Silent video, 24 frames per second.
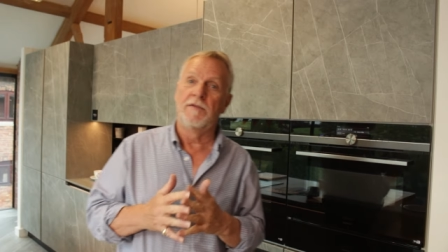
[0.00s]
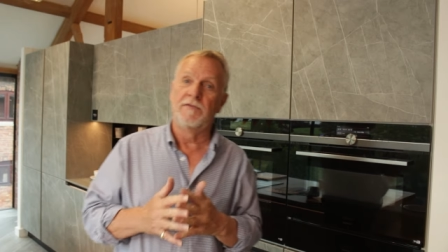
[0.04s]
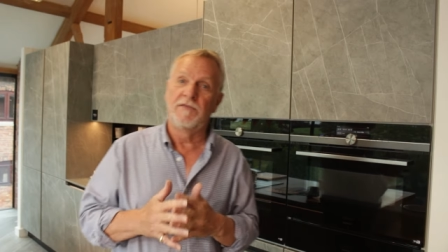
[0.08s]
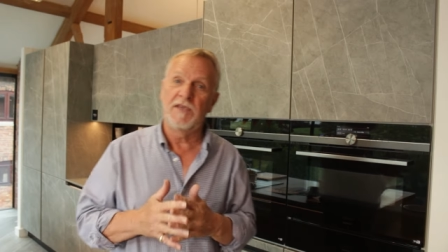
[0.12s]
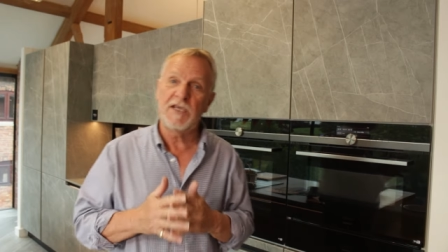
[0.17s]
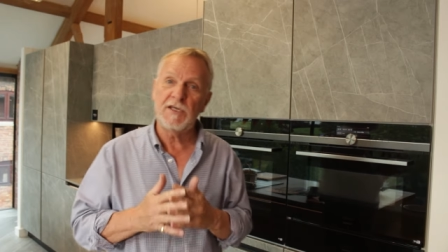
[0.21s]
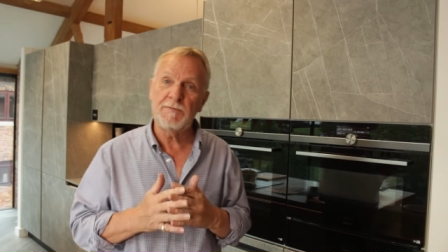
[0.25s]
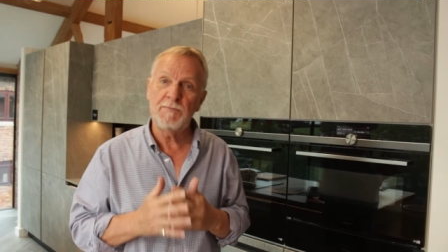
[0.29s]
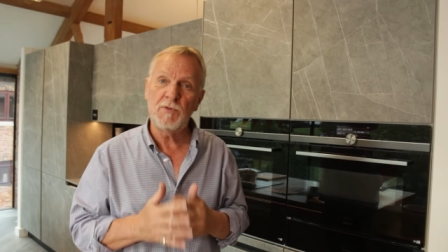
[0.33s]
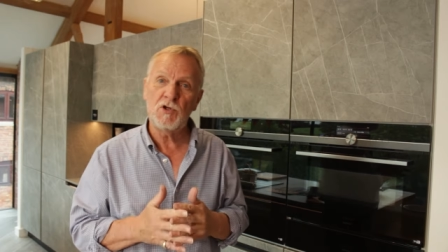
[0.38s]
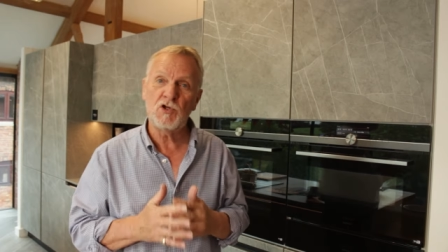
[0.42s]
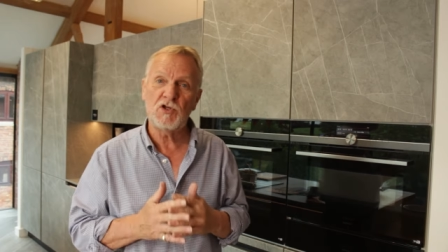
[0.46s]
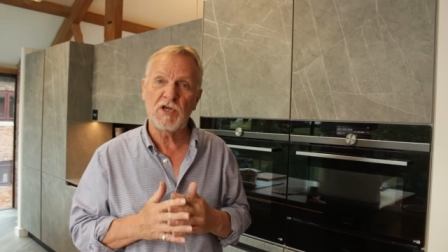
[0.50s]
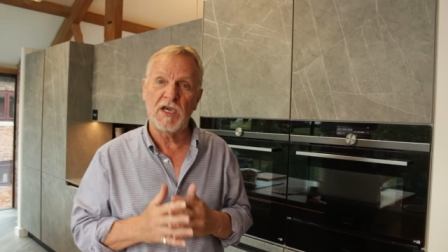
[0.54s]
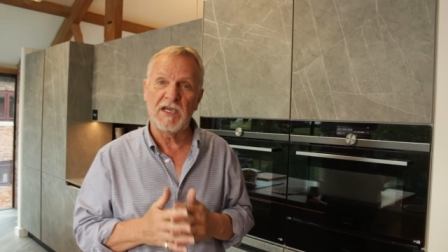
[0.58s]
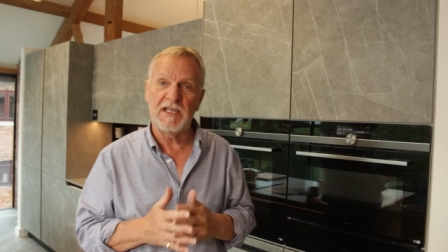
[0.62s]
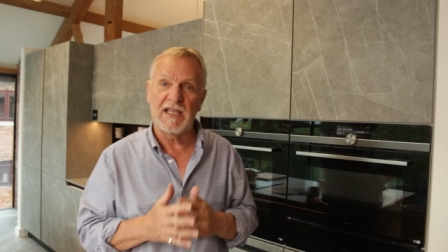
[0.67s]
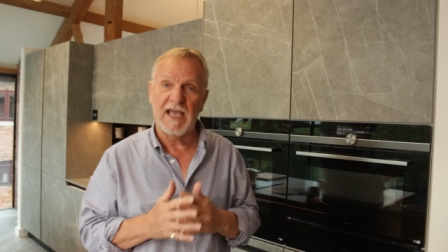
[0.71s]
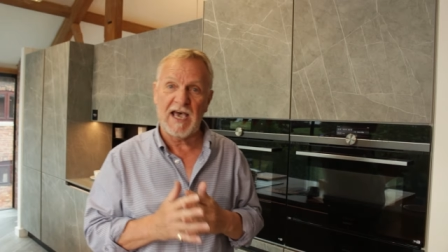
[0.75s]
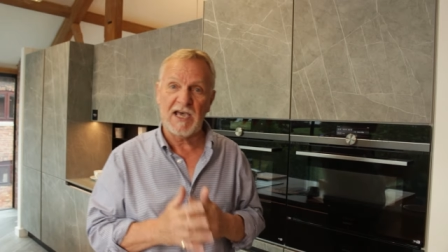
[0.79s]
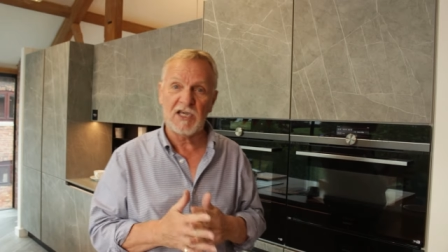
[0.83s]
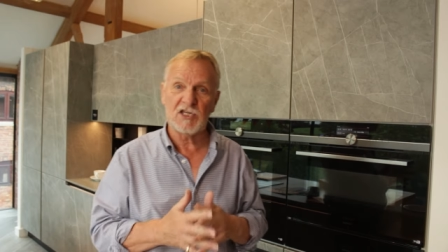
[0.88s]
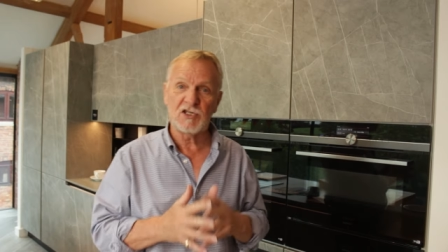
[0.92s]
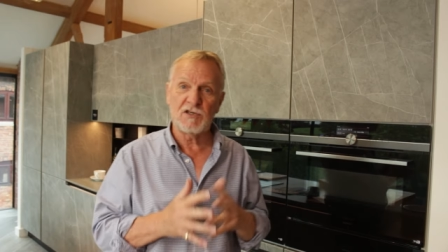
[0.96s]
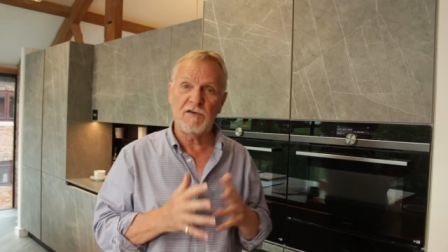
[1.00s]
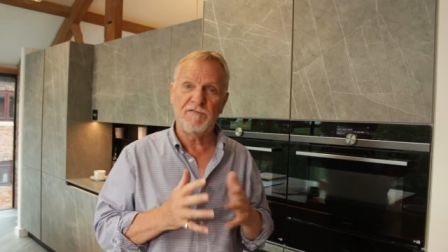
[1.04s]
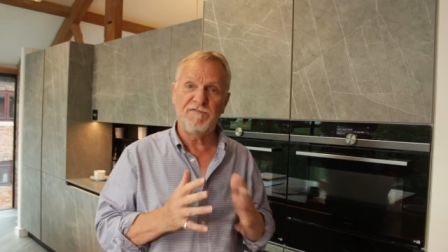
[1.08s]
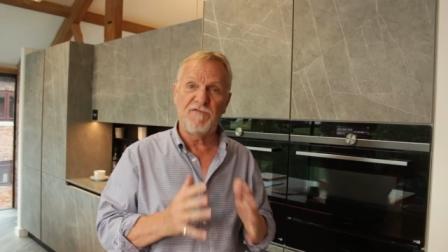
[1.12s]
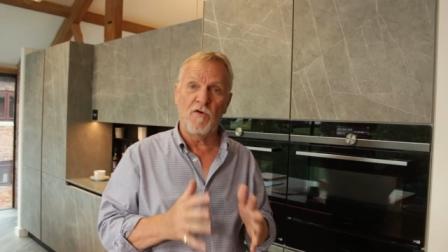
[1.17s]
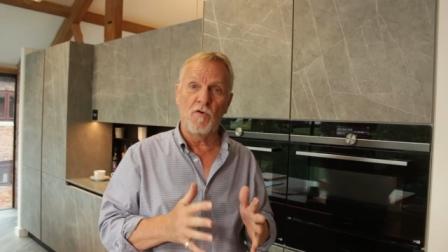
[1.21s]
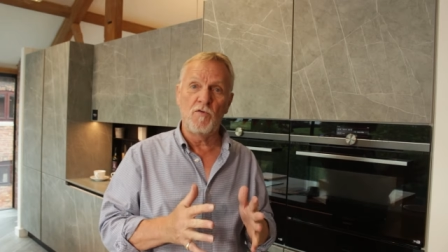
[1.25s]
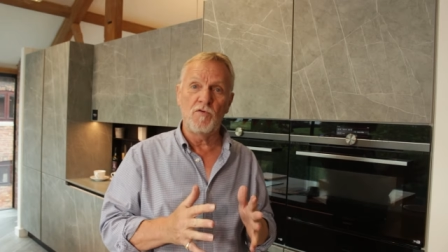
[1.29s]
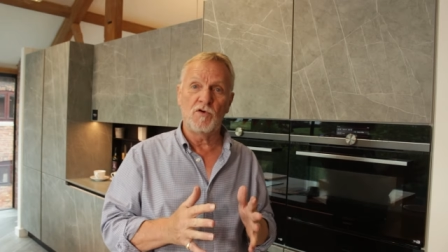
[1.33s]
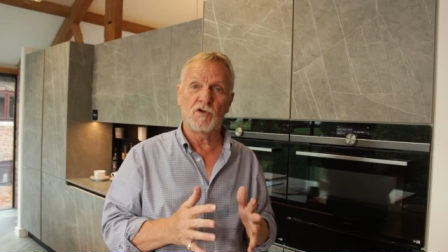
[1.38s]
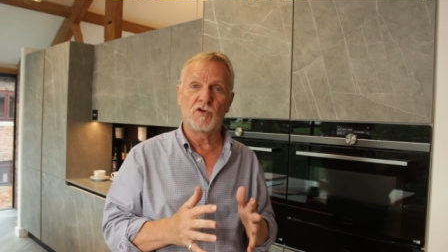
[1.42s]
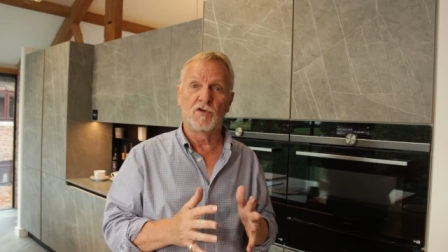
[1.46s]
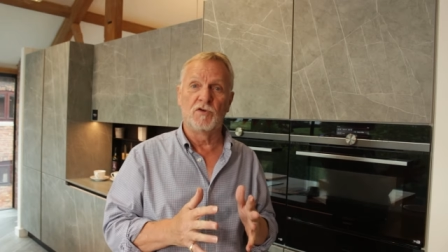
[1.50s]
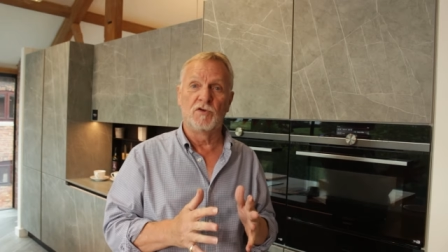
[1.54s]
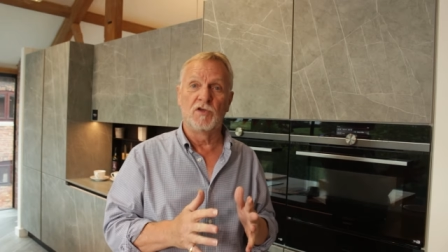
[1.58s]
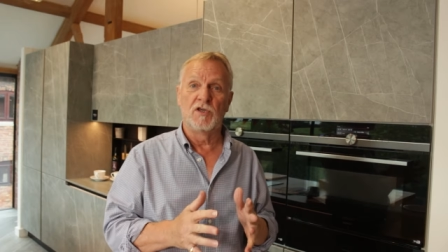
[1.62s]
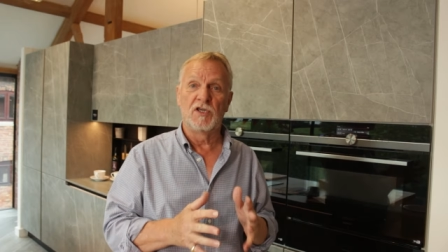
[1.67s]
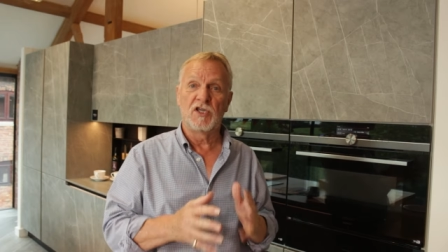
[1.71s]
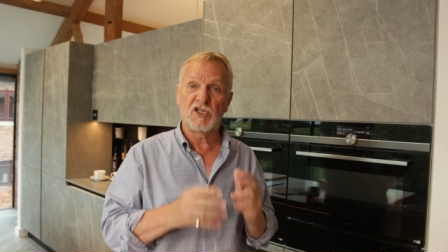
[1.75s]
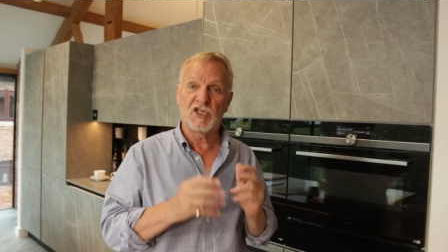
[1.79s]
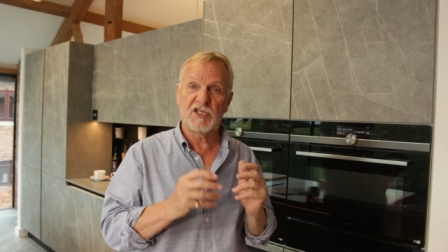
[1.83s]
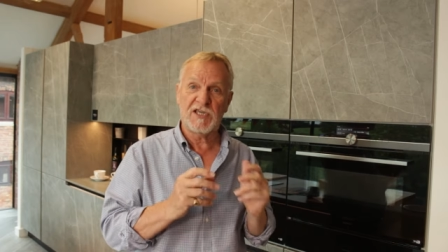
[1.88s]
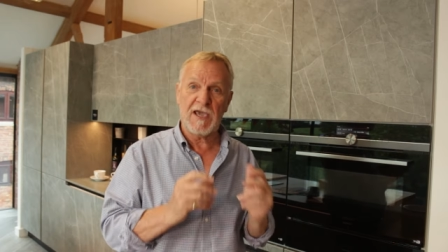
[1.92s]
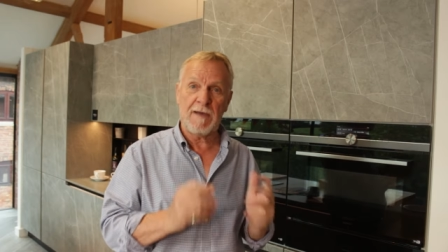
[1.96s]
this machine has to function
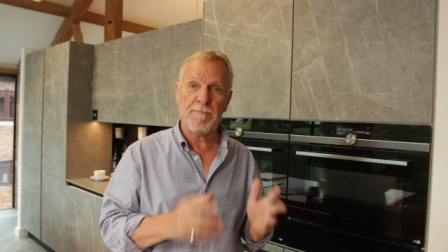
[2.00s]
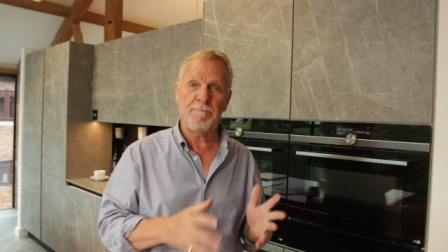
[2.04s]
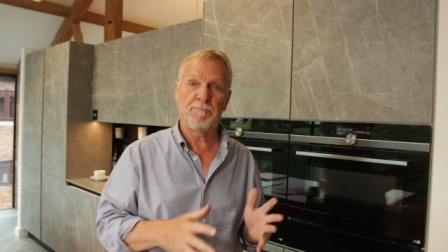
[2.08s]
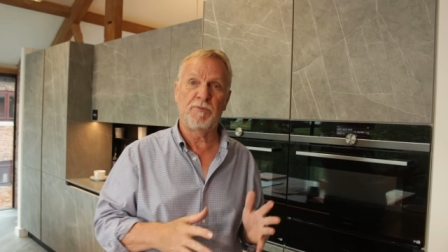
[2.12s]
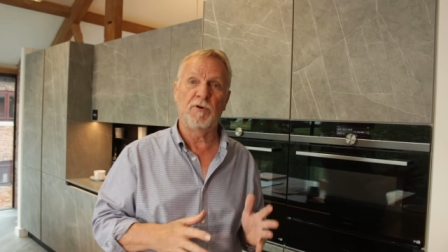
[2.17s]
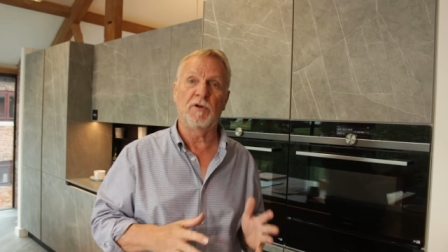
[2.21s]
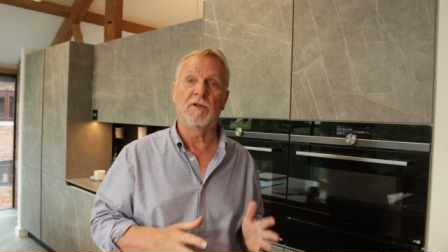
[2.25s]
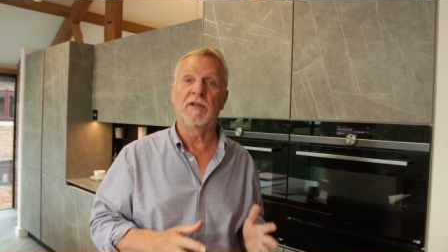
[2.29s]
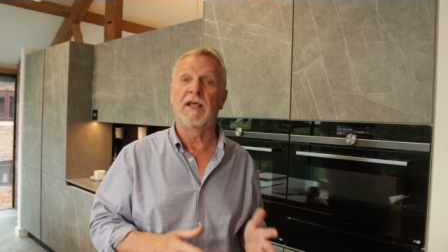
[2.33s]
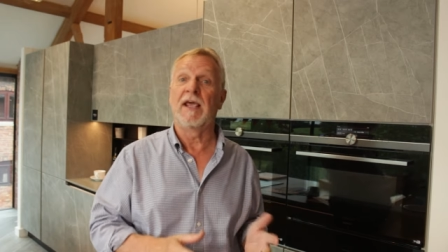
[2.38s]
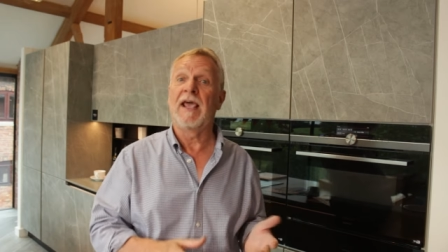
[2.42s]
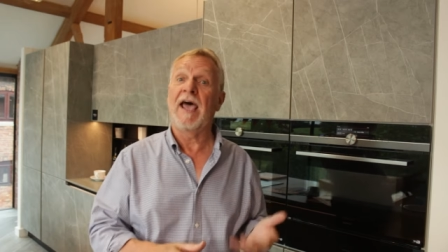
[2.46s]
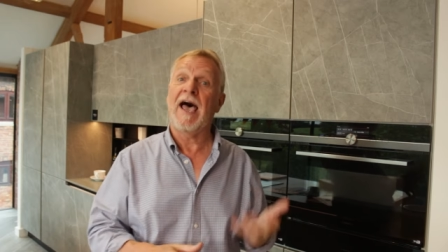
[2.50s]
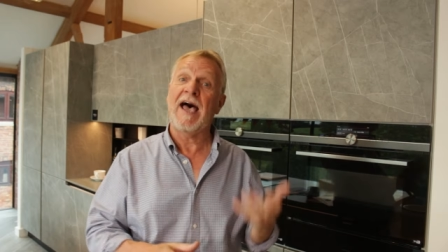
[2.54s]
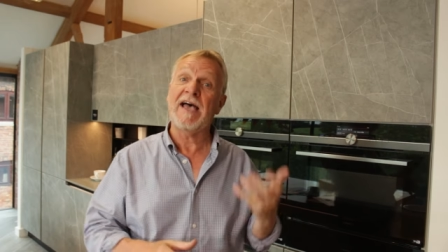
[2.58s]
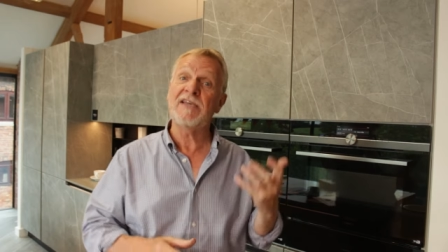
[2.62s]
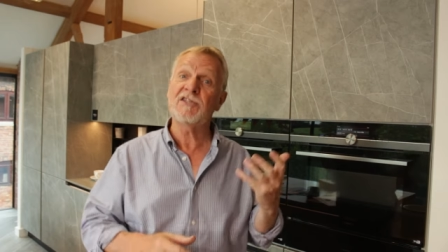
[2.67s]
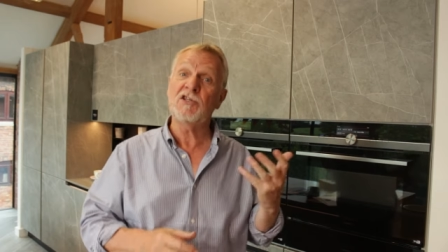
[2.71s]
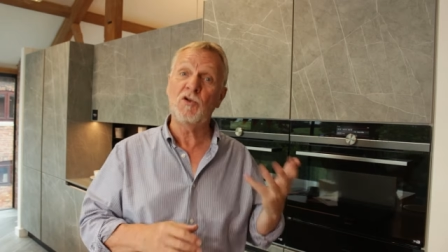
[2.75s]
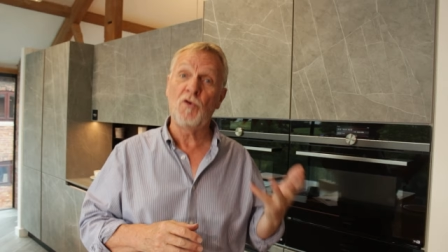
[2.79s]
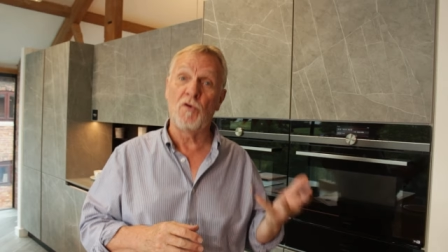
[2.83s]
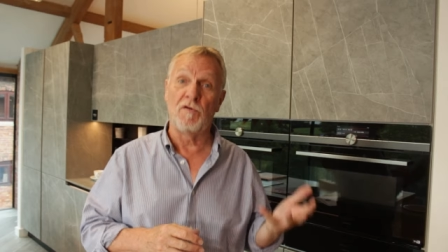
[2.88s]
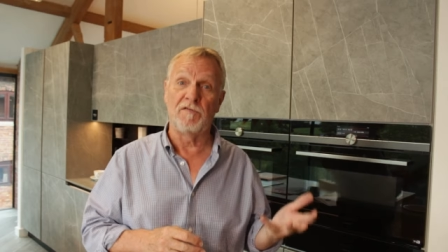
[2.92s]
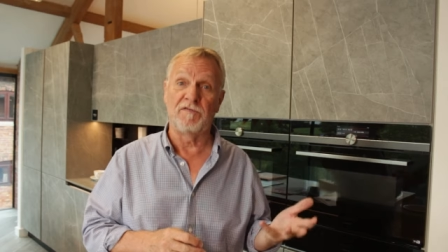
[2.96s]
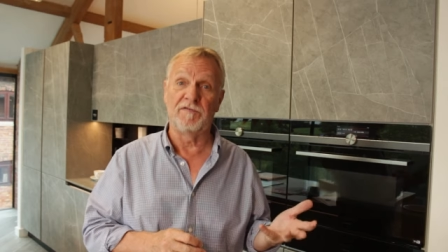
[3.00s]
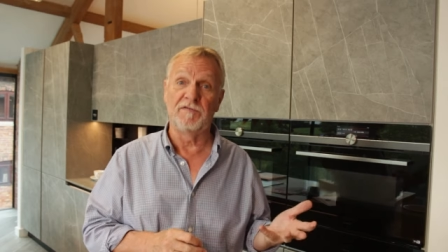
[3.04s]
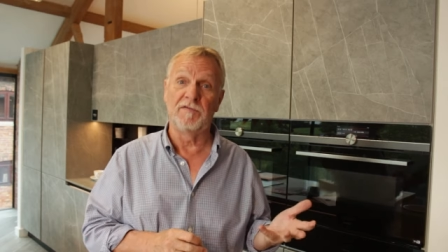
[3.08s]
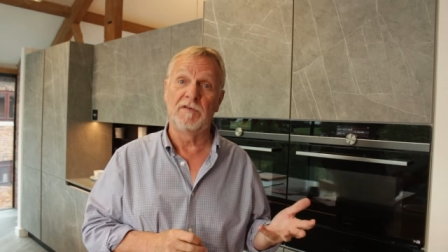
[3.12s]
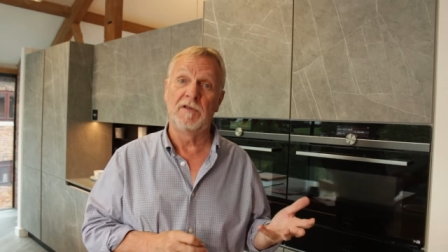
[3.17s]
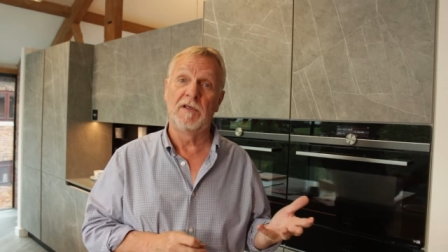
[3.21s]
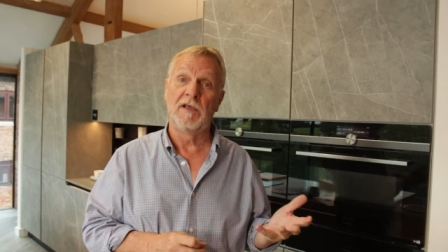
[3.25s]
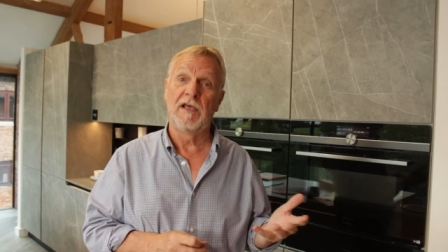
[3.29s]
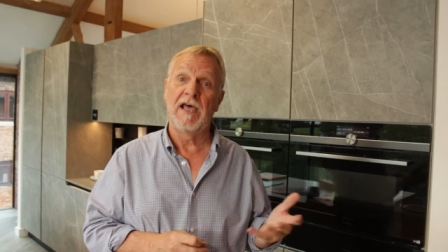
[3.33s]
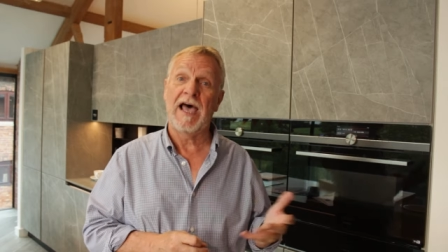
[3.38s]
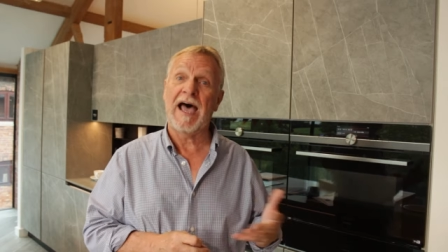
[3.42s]
separately as an oven